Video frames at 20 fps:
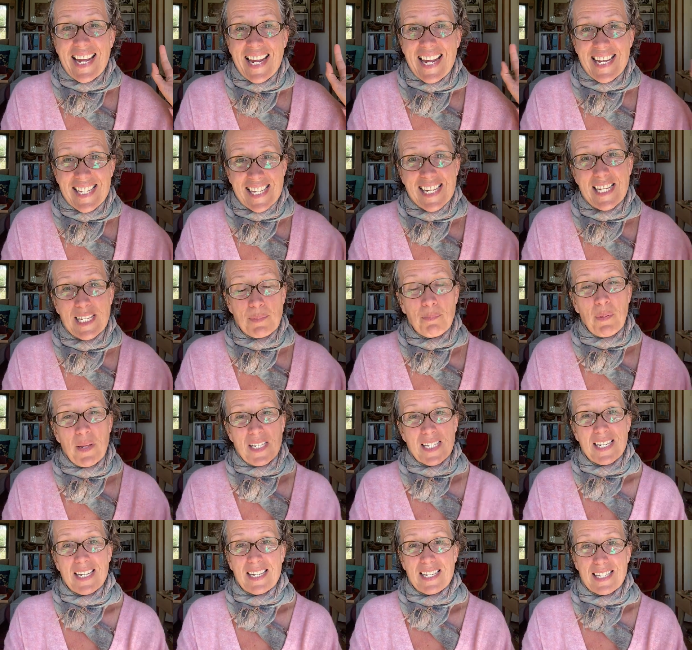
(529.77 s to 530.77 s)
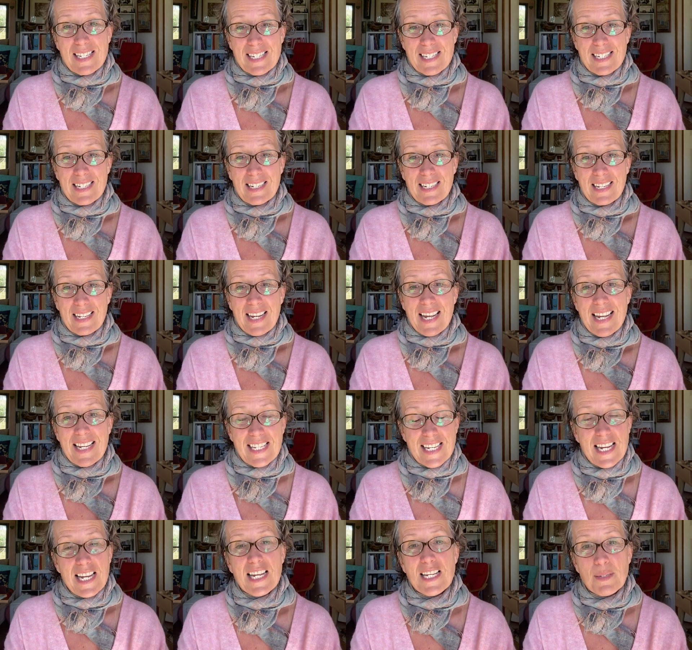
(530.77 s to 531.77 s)
It's his business.
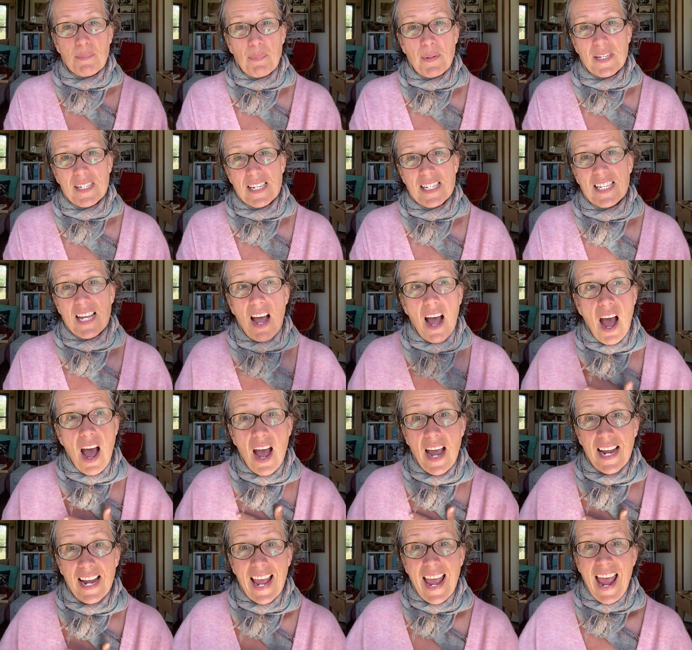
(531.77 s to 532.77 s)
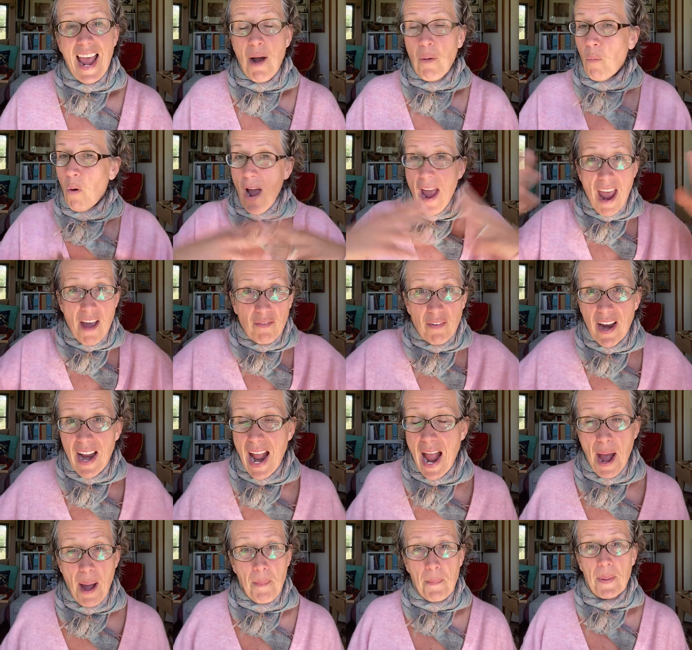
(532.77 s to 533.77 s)
It's his business. Whatever
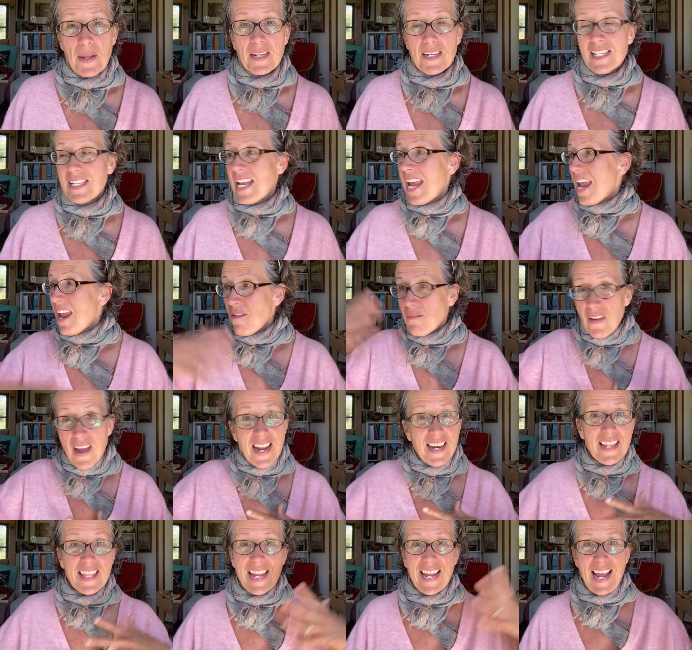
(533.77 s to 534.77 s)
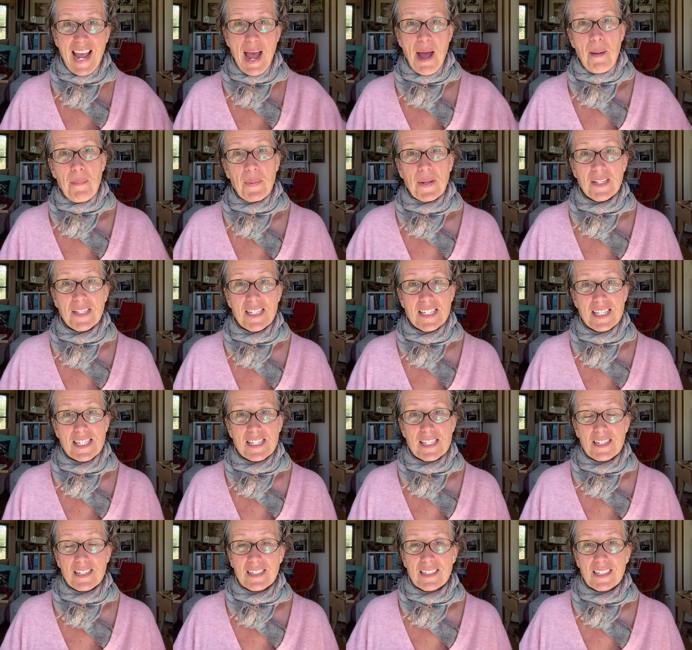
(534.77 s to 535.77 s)
happens, if anything
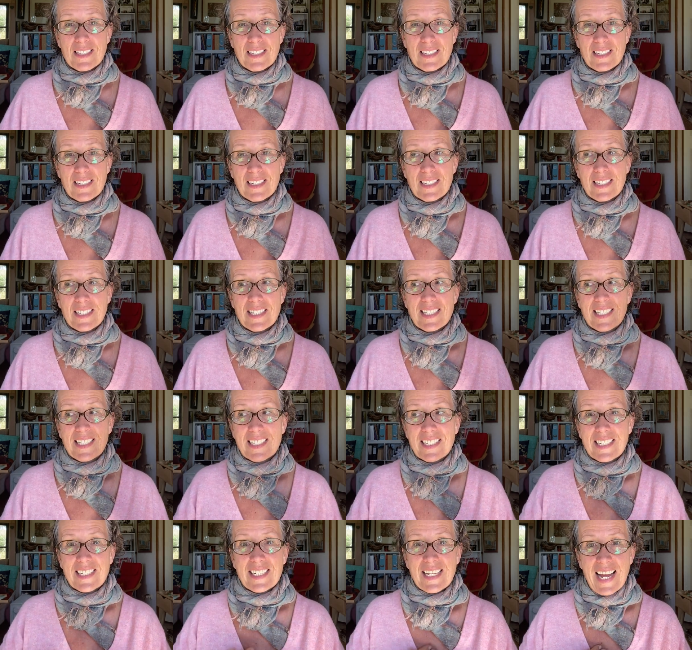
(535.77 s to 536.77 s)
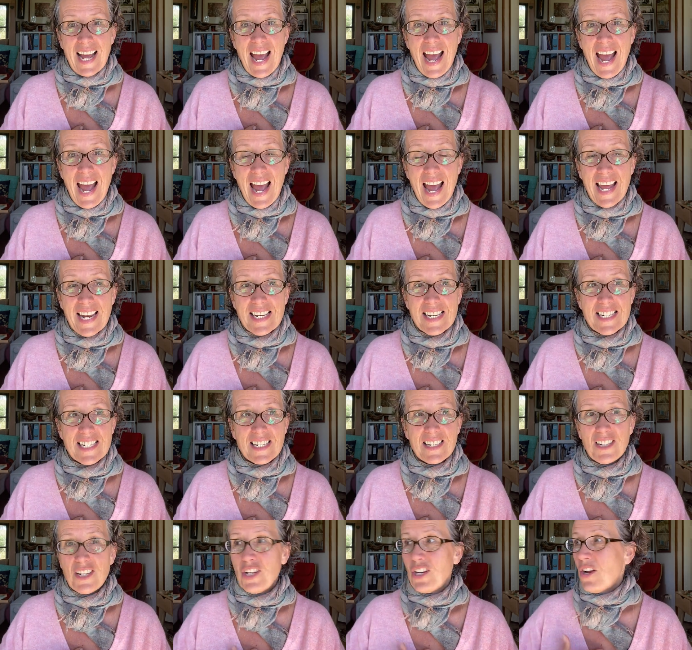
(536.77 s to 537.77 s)
happens, and,
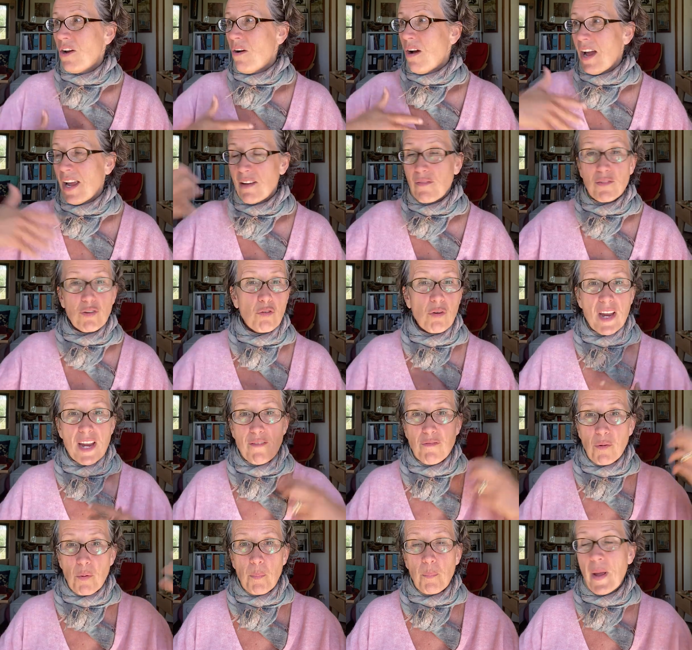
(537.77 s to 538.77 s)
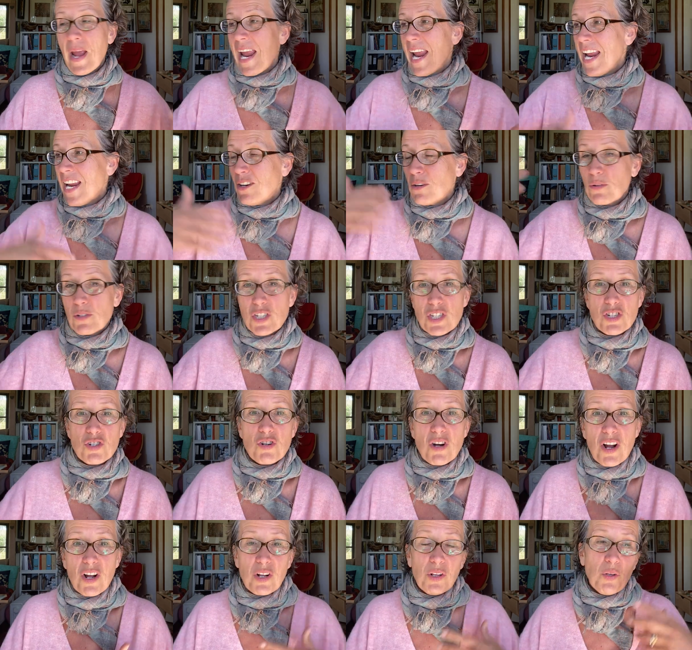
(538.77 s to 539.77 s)
I have grief or pain or
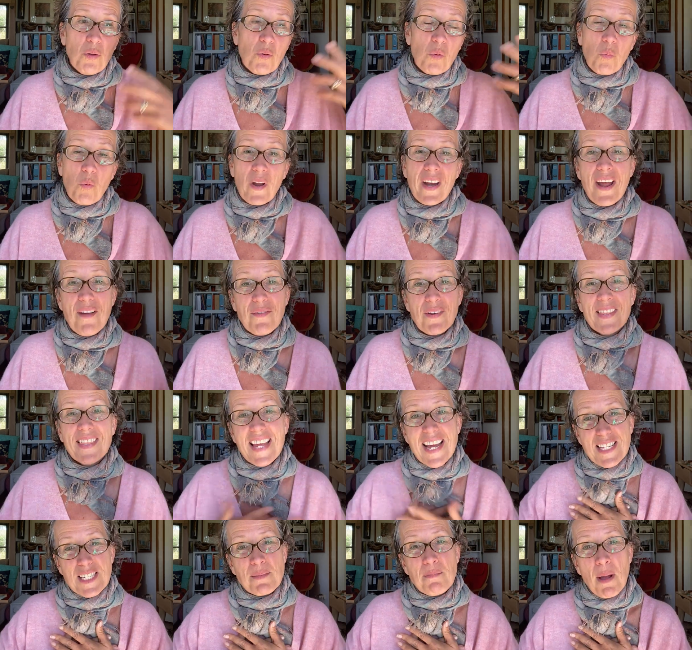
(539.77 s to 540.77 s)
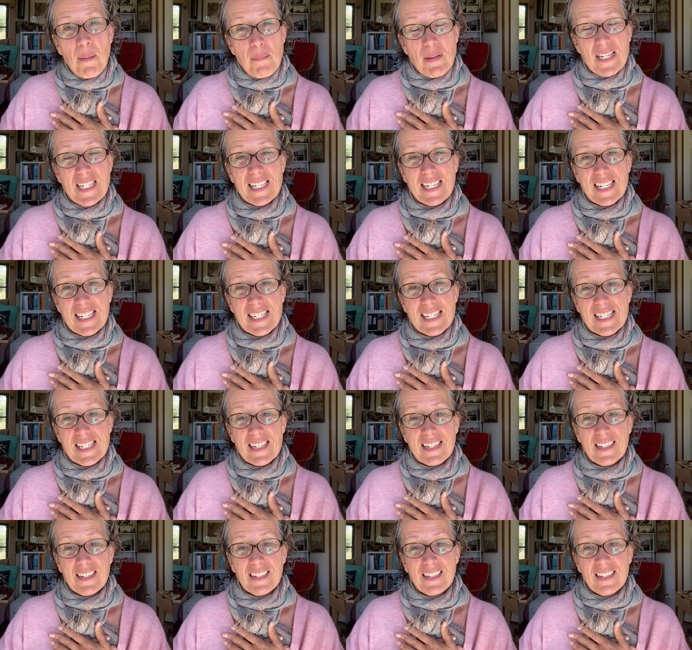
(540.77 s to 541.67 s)
struggle or whatever, that's my business.